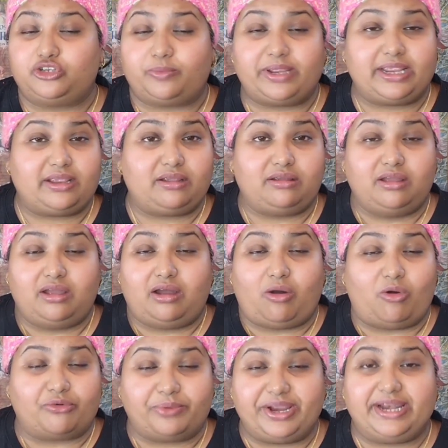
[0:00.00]
doing
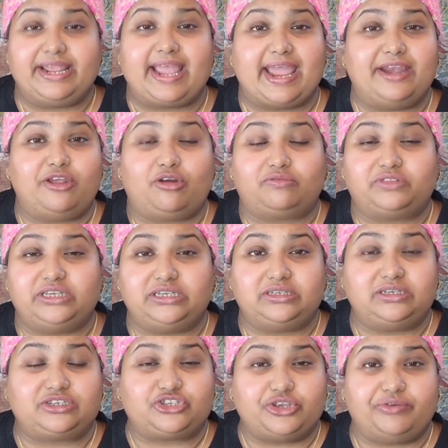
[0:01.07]
or reading any of
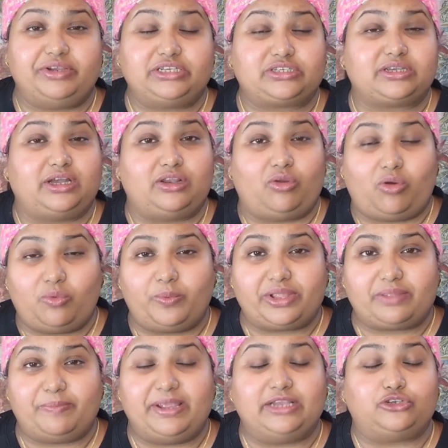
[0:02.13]
the series along
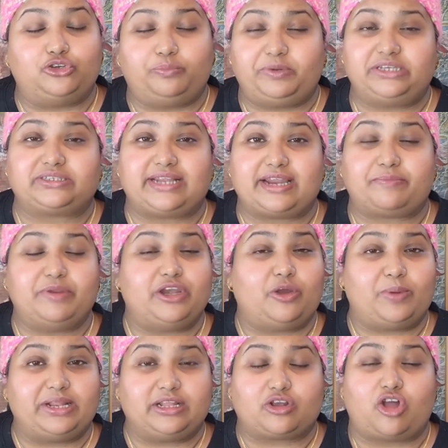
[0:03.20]
with me, do please let me
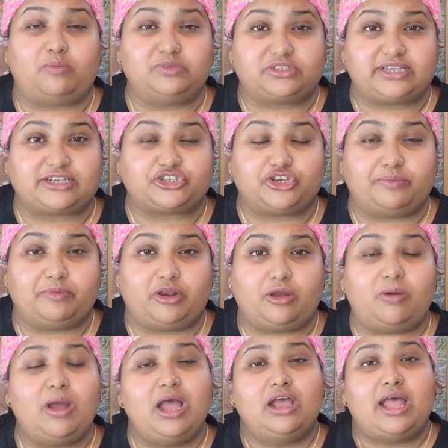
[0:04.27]
know in the comment section
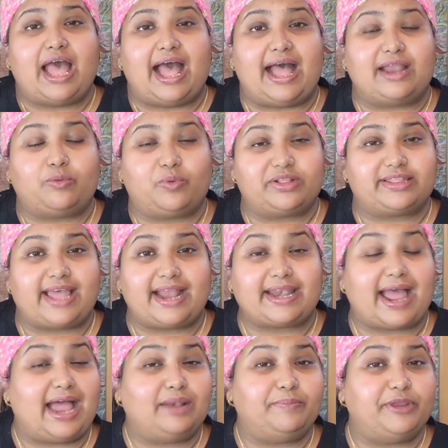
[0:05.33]
below. And with
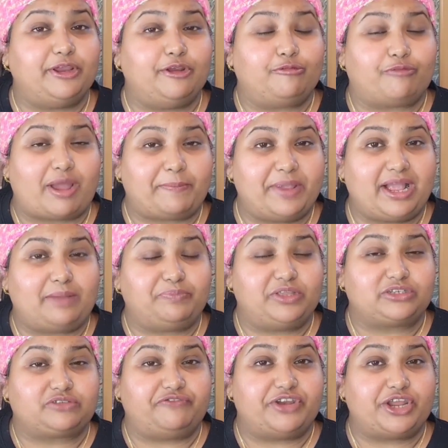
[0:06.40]
that, I'll be wrapping
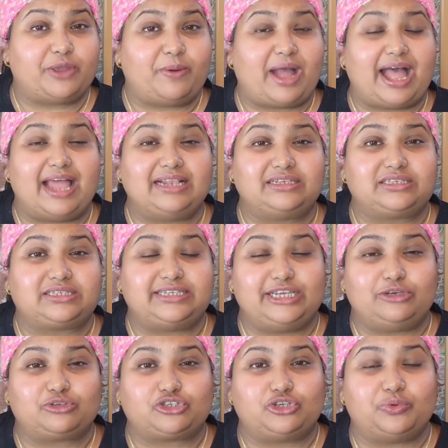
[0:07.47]
up this video. I'll
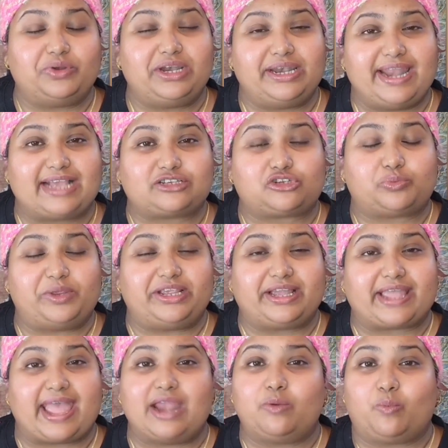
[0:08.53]
see you soon next
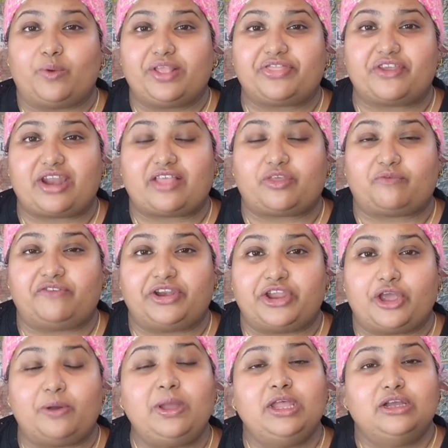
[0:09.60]
week again with another
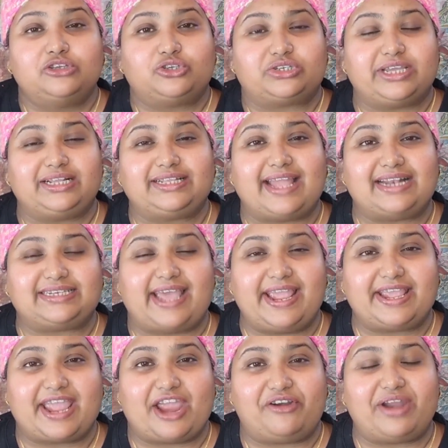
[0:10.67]
video. So till then,
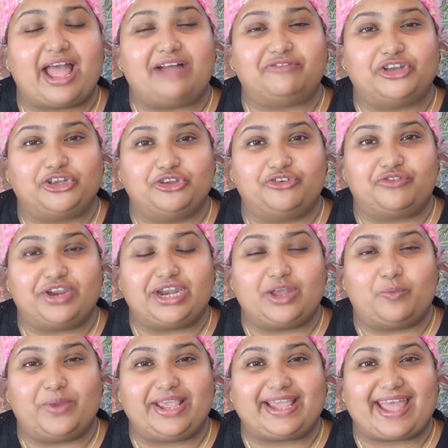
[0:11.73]
take care, have a good
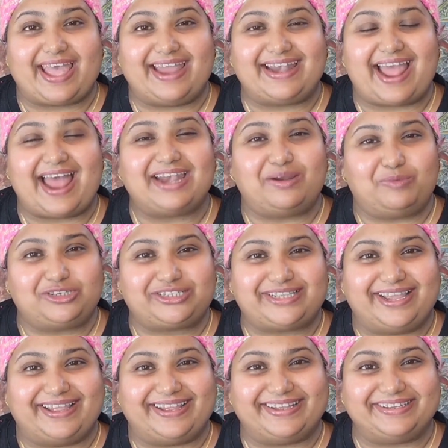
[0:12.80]
reading week ahead, and
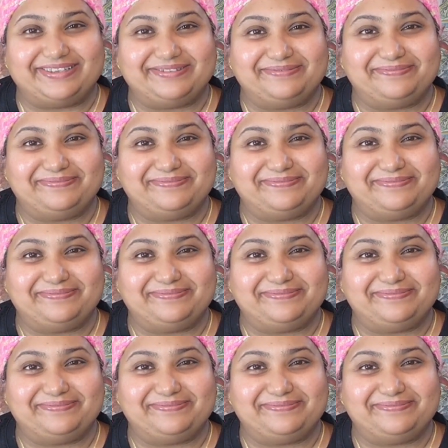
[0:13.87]
namaste.